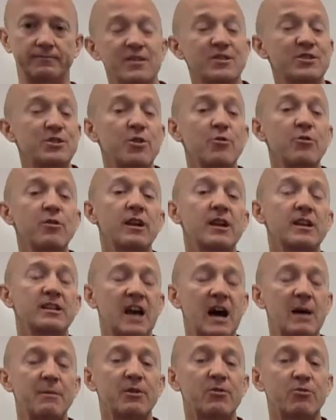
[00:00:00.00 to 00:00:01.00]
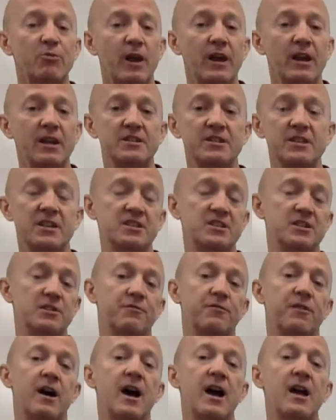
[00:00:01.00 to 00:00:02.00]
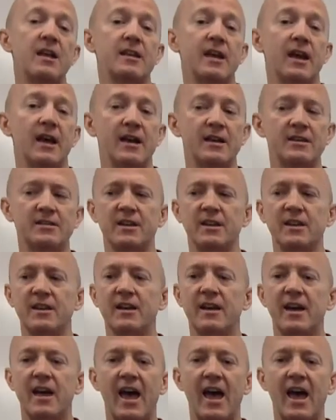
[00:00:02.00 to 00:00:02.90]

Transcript: So then atomic radius is defined as